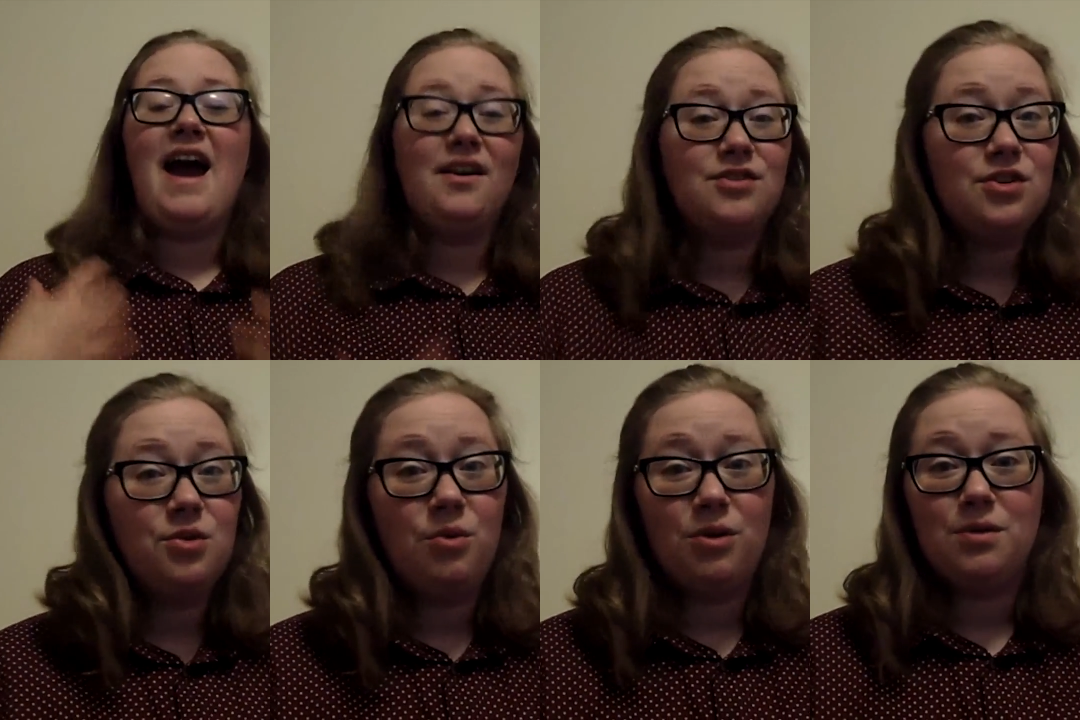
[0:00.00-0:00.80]
After
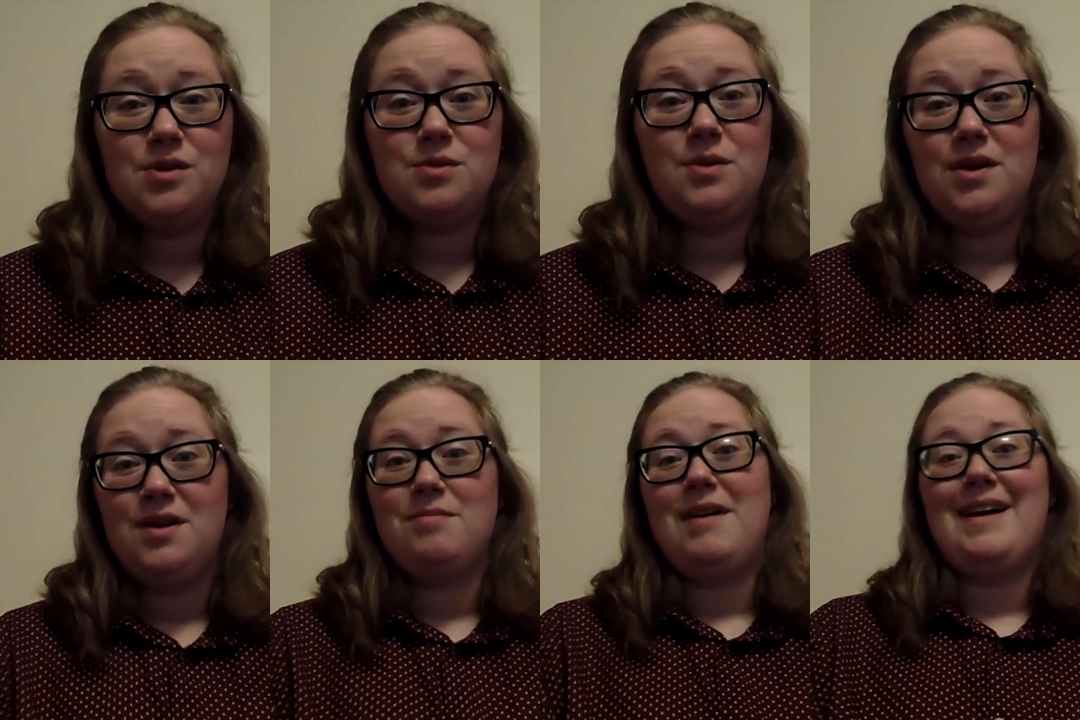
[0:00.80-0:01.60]
the war was
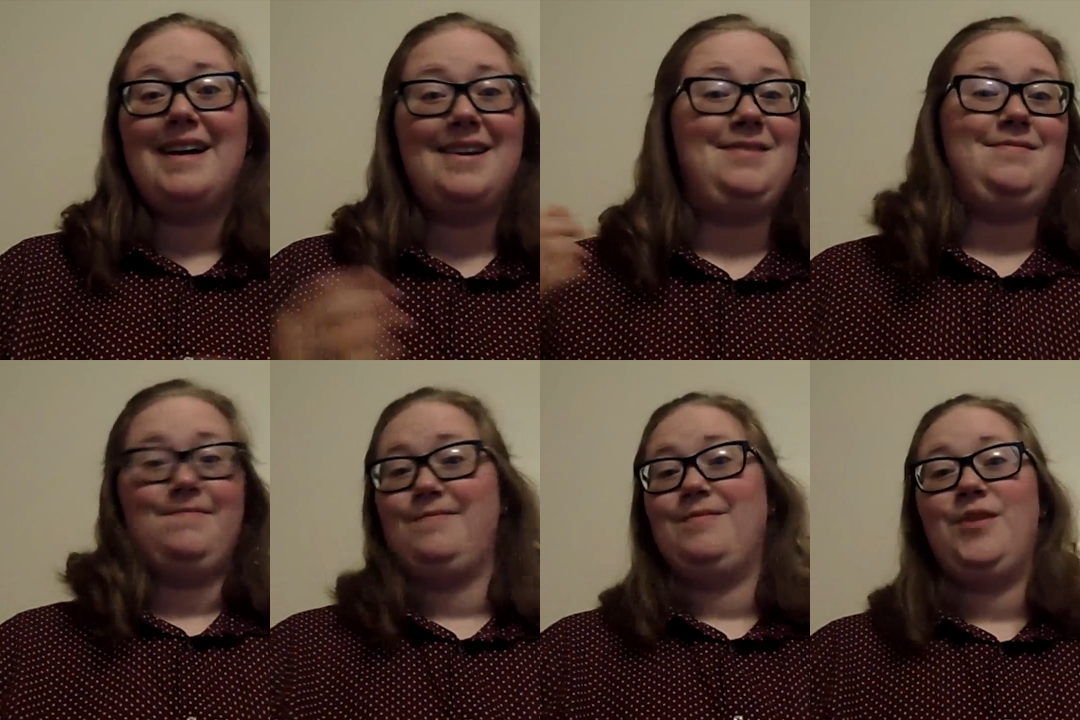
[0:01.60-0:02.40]
won by,
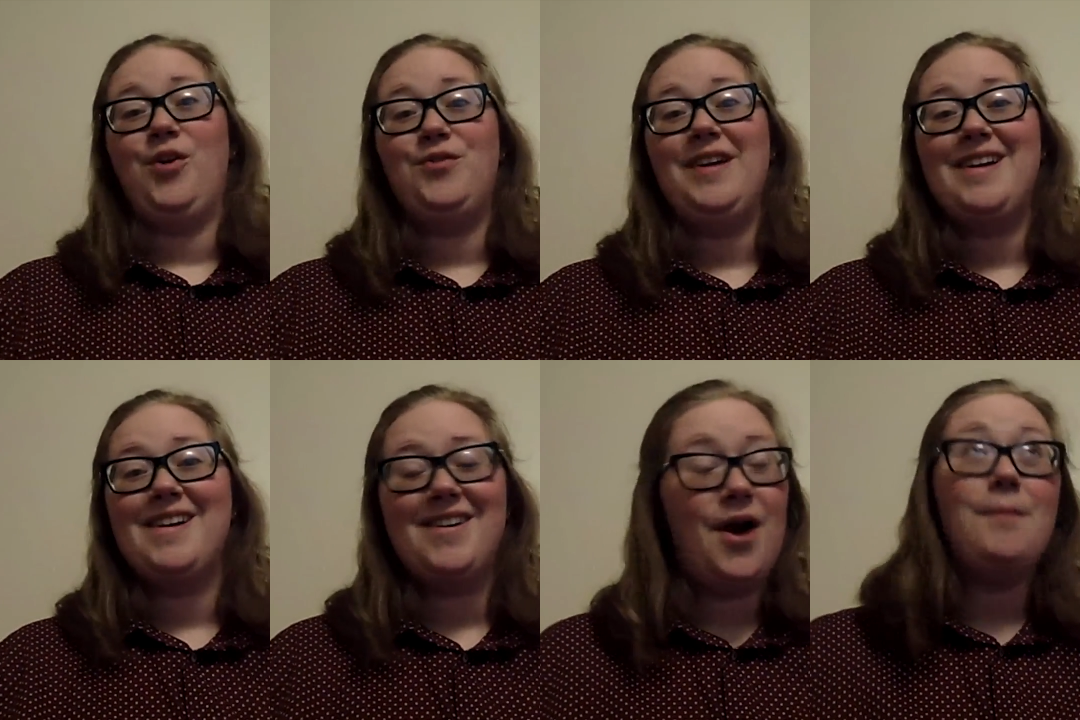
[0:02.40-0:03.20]
go
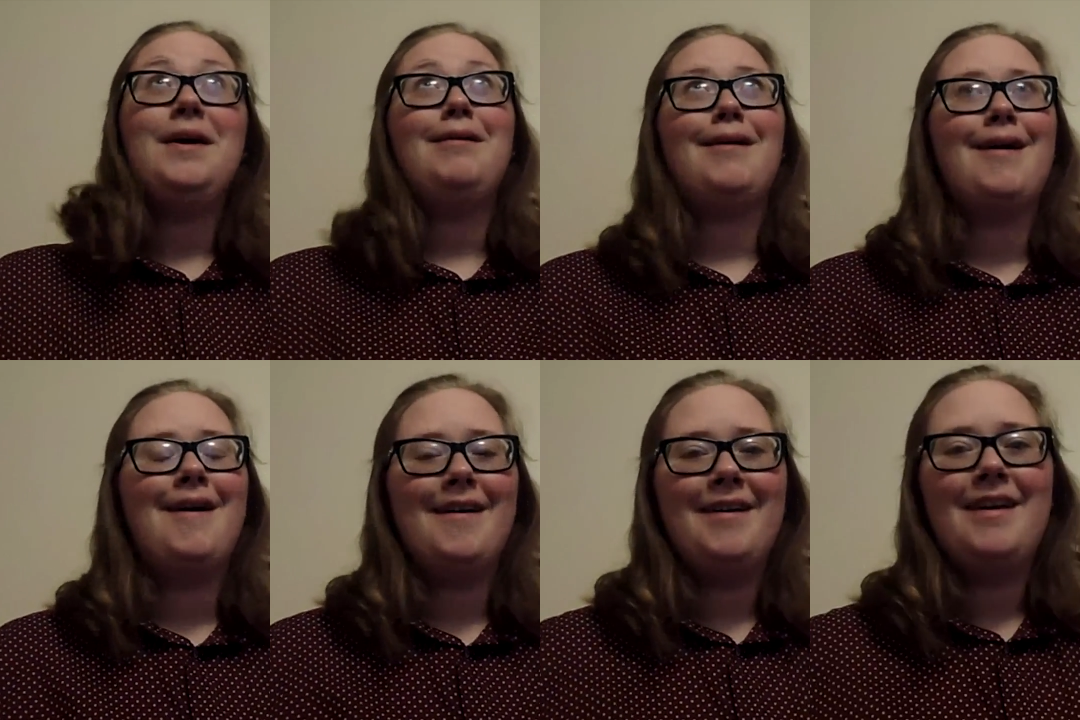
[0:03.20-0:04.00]
figure,
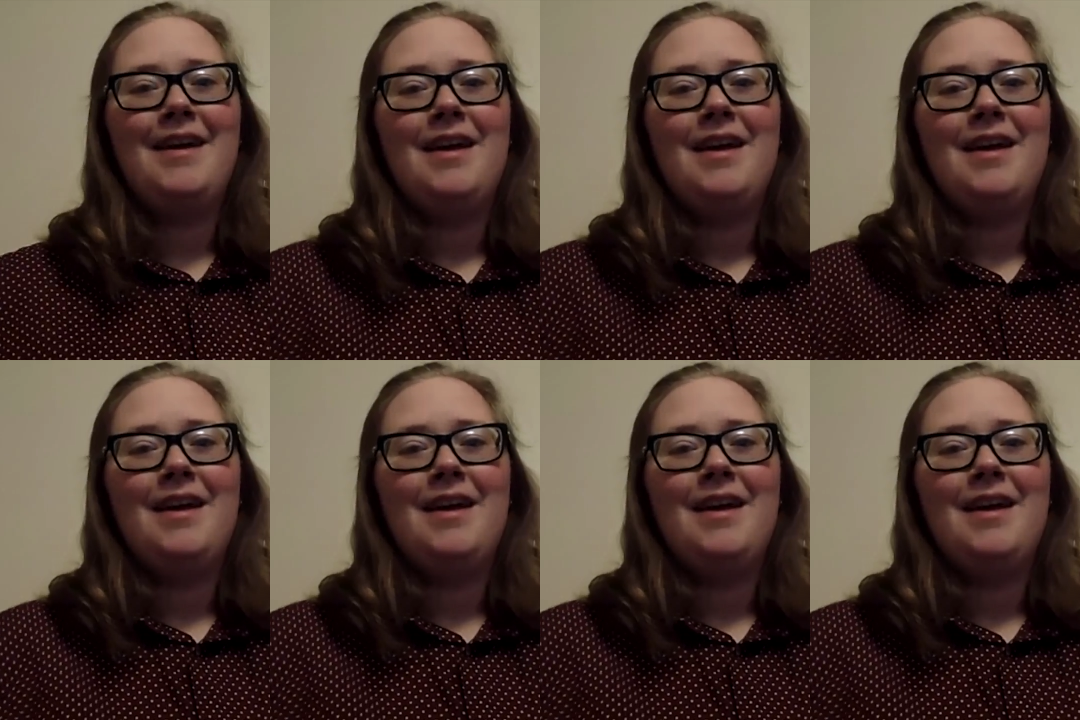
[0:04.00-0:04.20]
America,